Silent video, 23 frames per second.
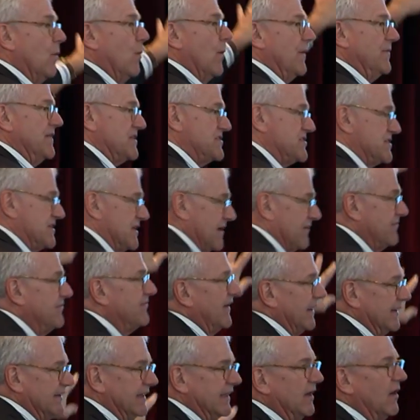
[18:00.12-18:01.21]
when this stuff
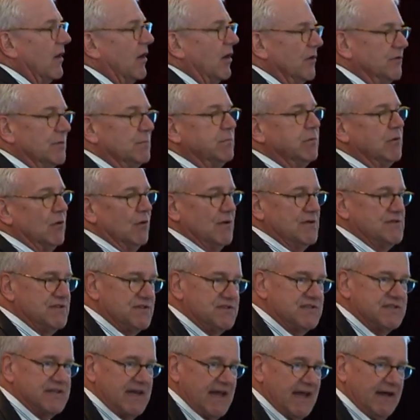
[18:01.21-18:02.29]
finally all deploys at
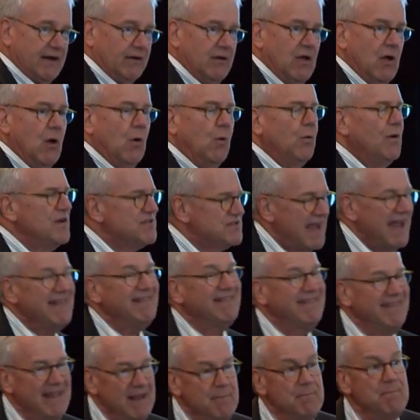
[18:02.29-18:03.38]
scale. Whereas I
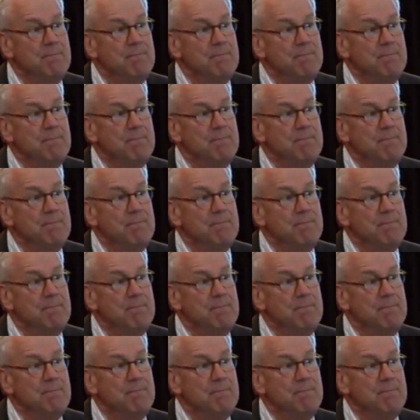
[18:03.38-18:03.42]
think